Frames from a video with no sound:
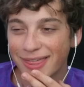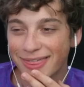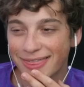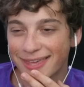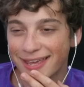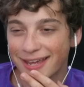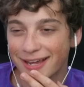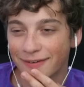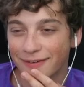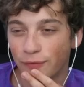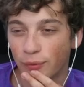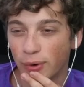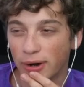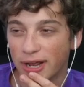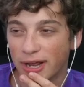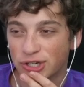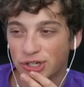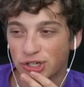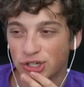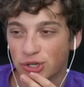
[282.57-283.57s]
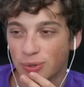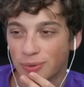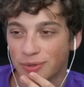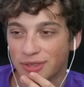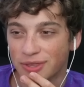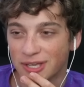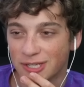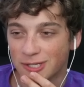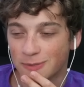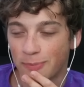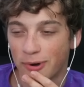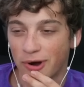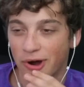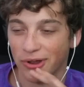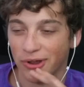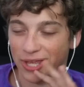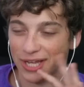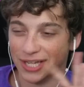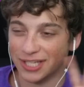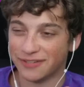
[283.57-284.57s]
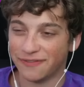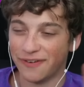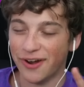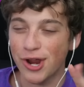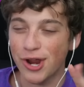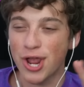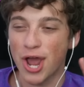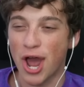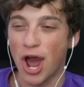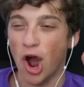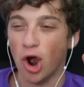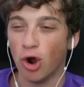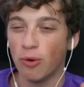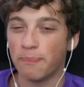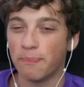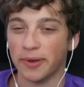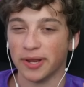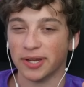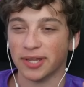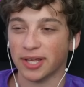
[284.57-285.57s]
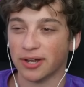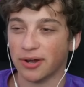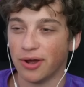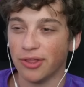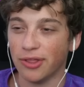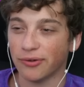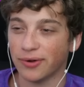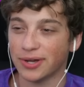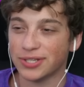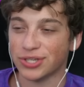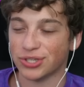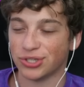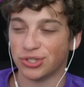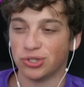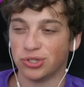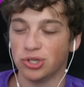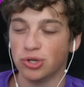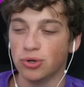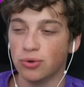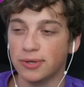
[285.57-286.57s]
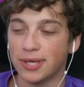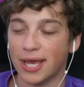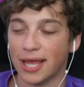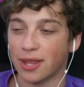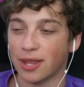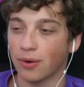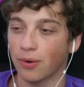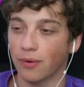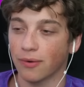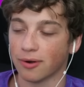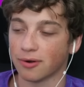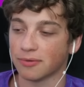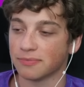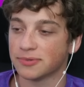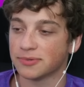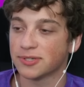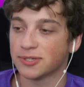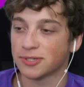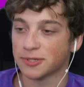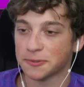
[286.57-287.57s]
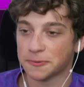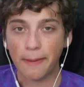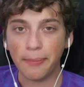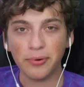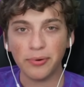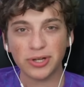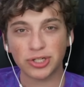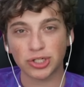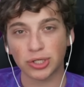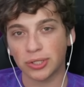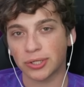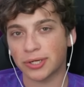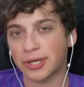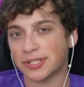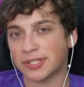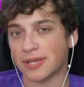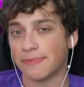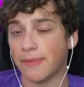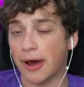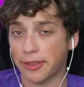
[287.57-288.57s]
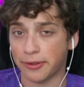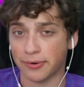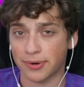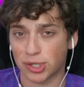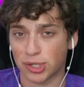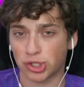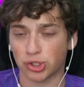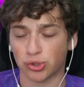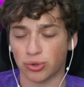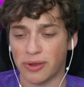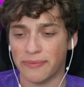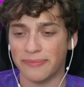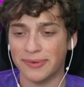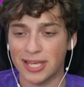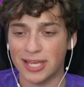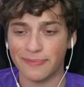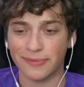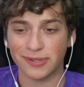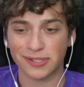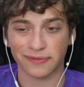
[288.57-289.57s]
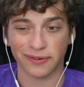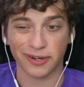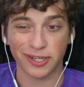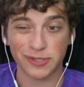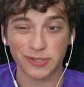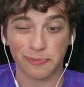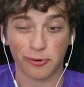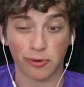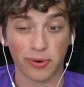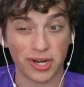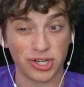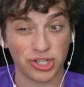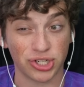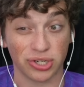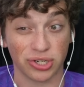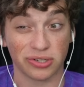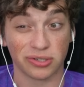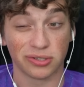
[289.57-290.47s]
to think of what I should do with this part. Like, it's very open. Like, all there is 2 yellow orbs. Maybe we should look at some other extreme demons for inspiration.